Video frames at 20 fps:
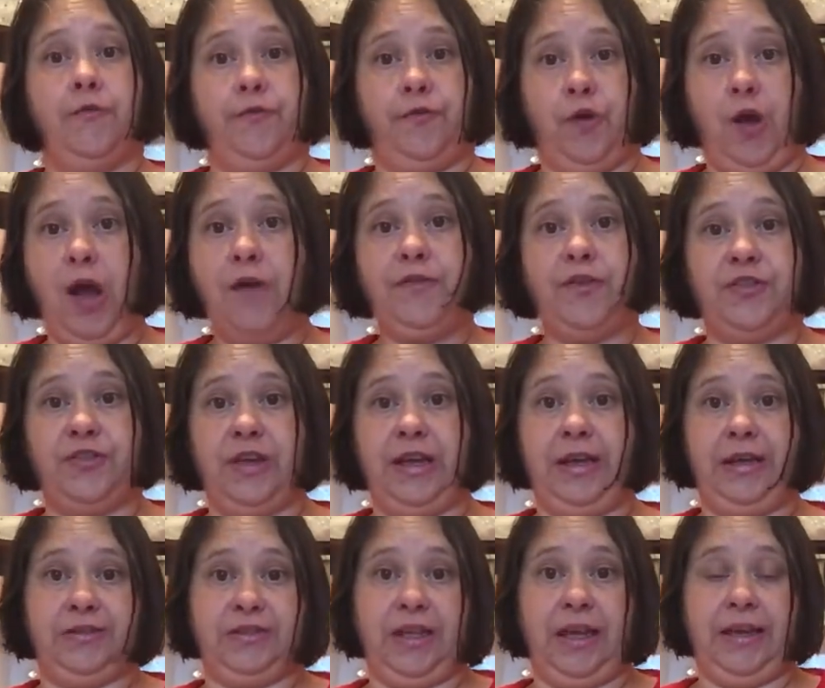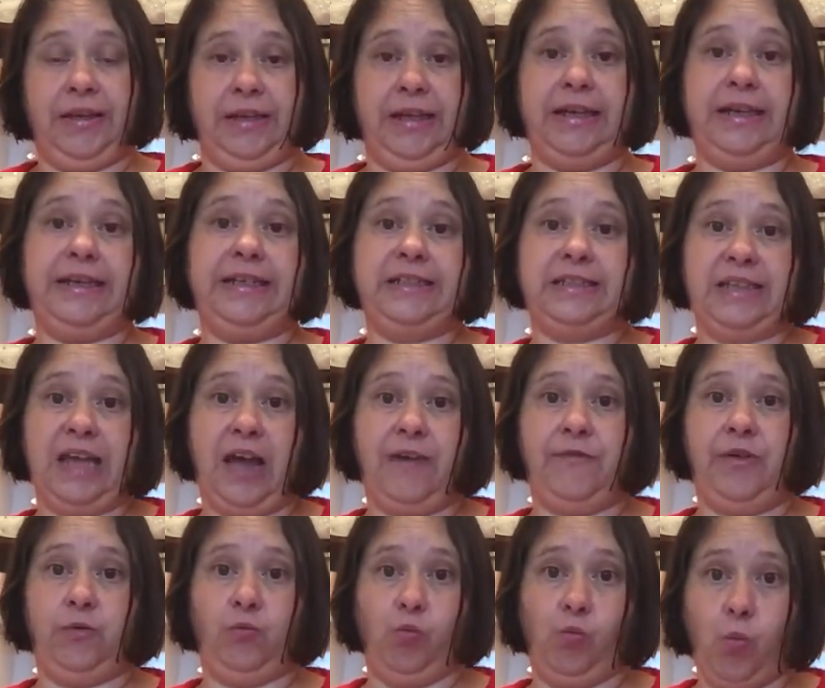for other things, and at least
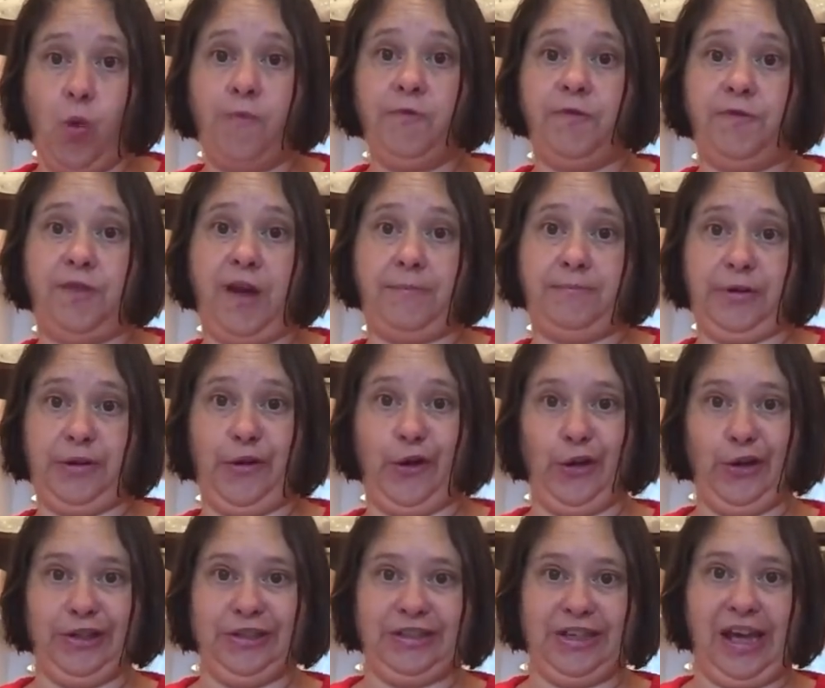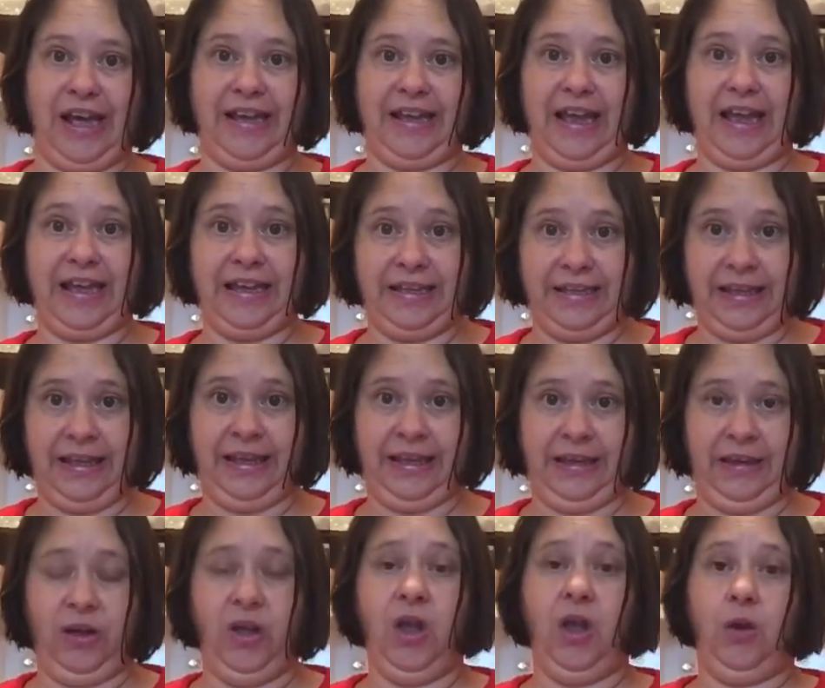having one family holiday a
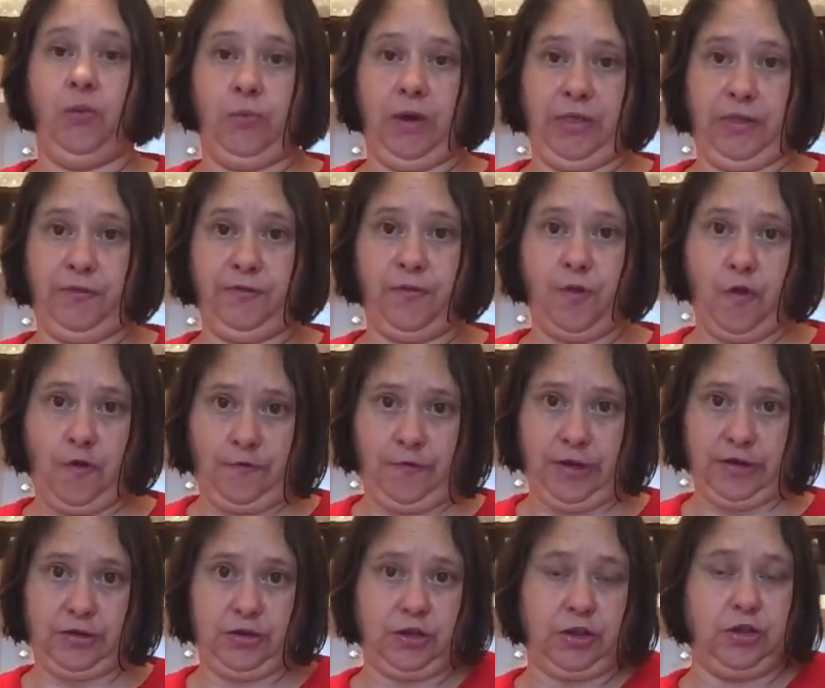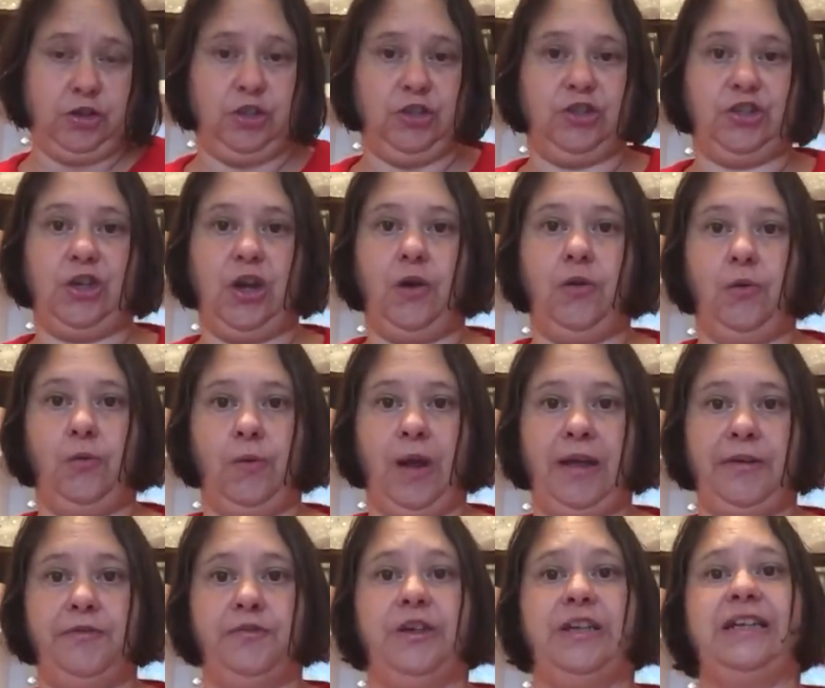year where the 4 of us could just go
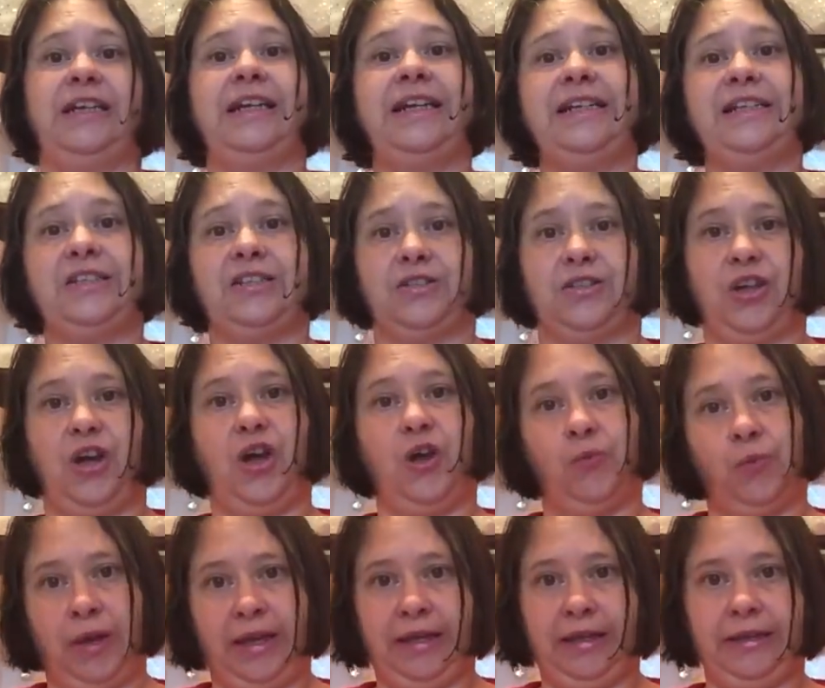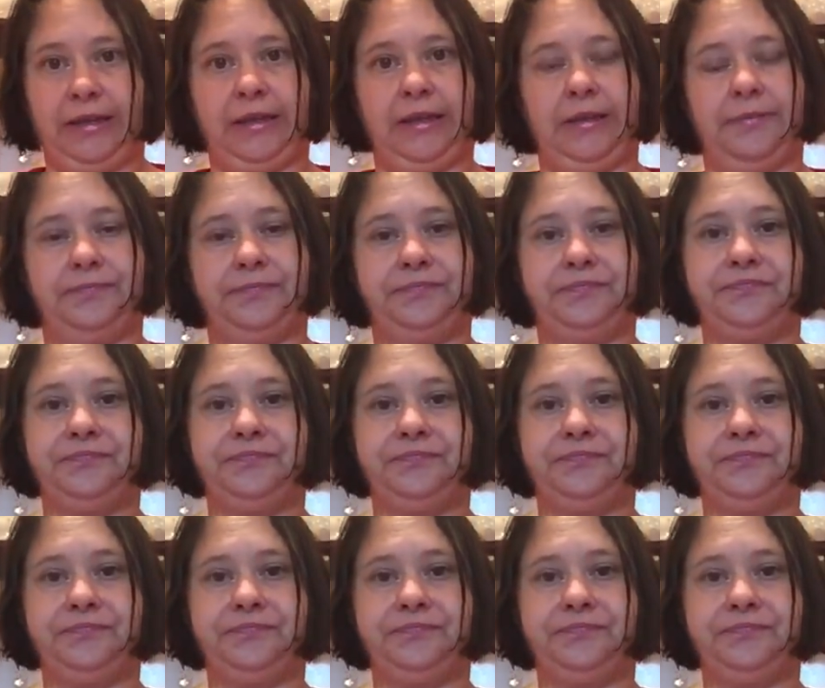away for at least a week.